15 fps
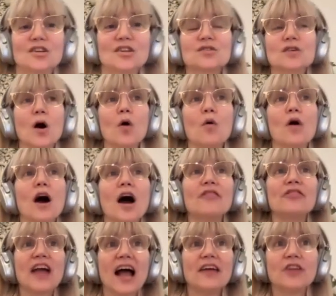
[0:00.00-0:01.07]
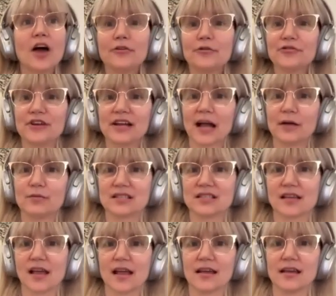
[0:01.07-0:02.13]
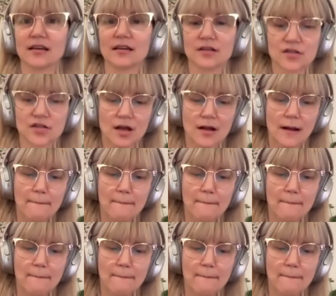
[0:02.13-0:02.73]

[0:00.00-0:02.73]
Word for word: so the, another thing I would say is